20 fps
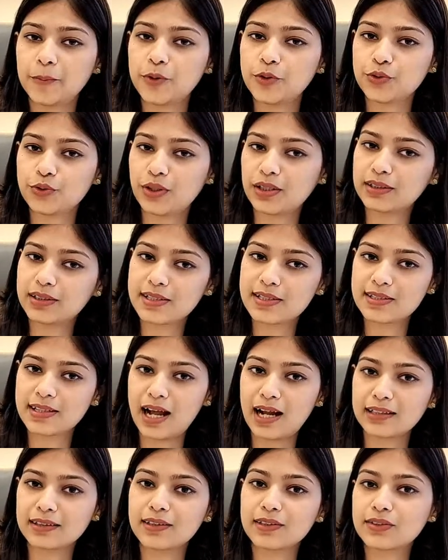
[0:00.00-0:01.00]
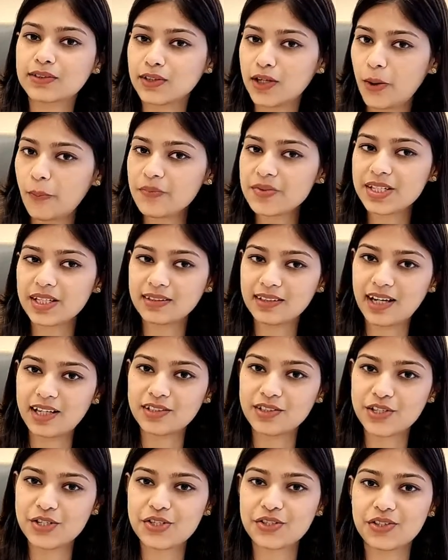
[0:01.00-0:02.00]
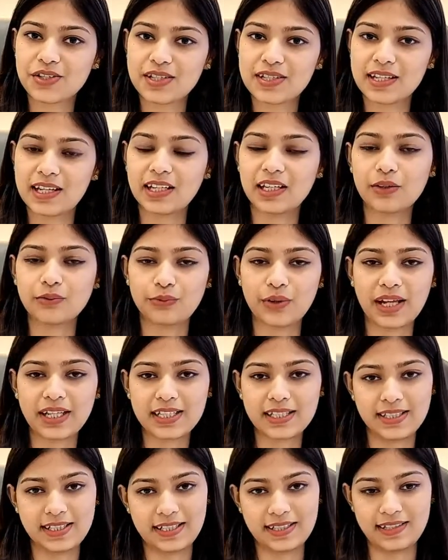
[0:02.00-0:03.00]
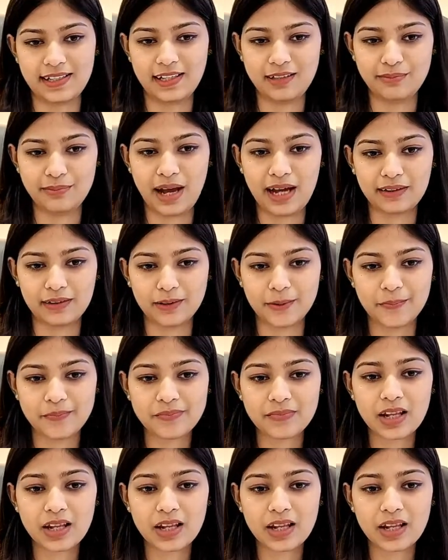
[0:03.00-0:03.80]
you to understand the terms and conditions in a very detailed manner.